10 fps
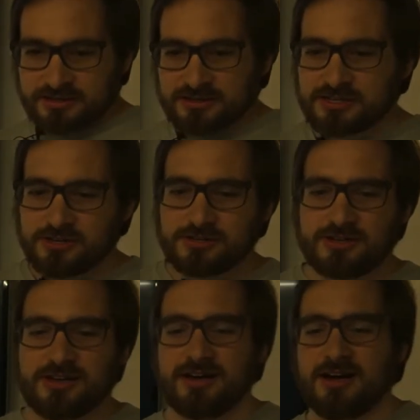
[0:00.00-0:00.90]
So,
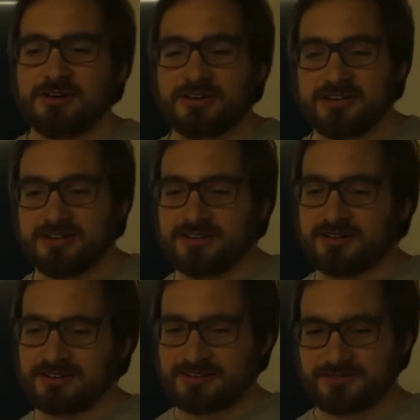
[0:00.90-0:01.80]
how
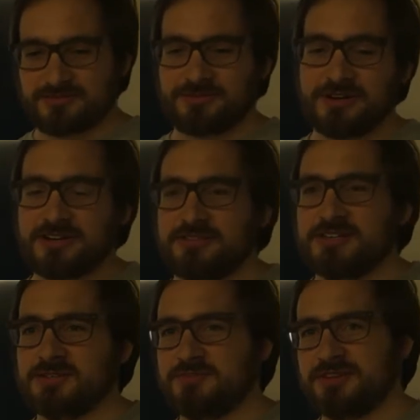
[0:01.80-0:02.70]
can work
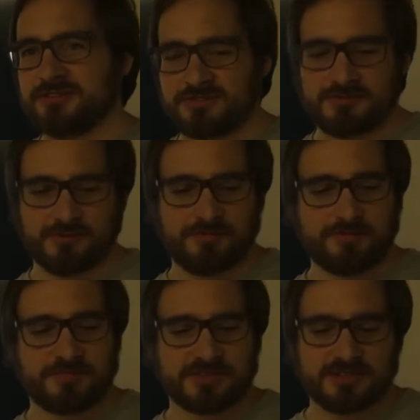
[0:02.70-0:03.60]
trees be useful?
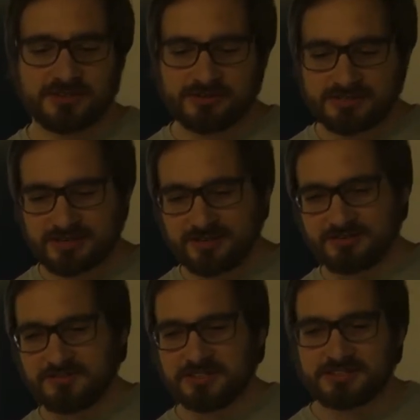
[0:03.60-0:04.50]
So instead
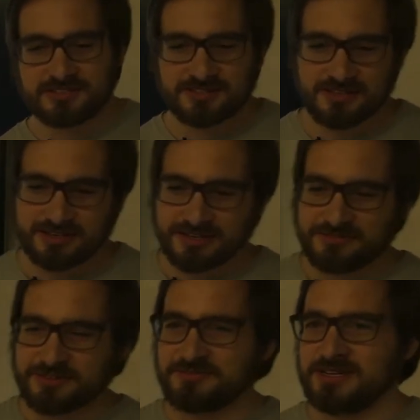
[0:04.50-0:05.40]
of just
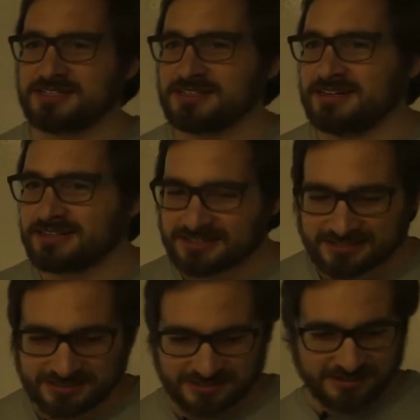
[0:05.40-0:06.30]
talking with my
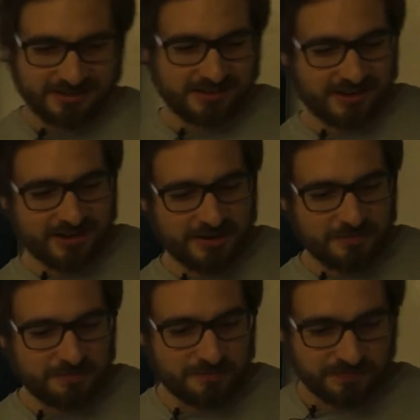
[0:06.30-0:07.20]
slides,
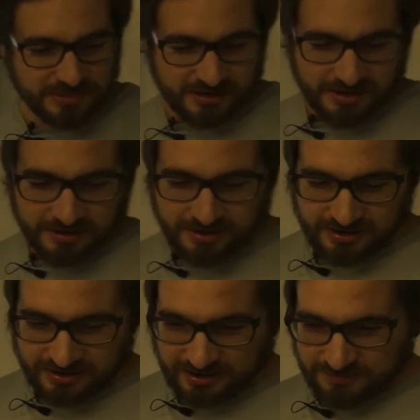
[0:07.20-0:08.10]
I
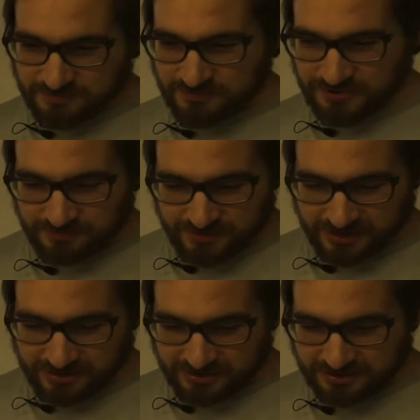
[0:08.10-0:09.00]

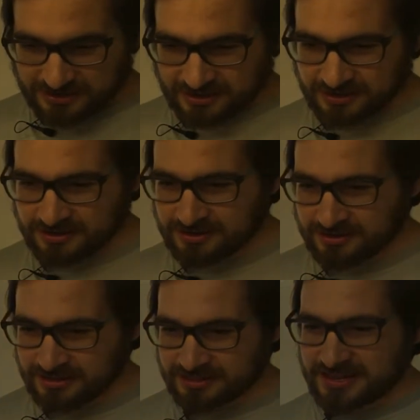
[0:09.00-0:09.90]
prepared a
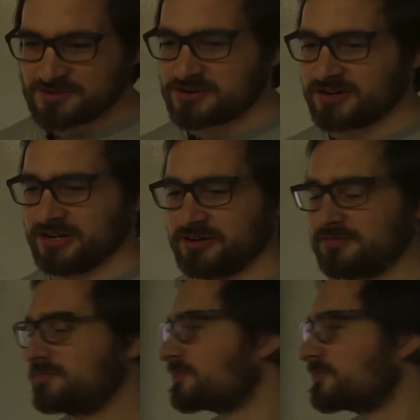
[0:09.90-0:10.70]
little demo here.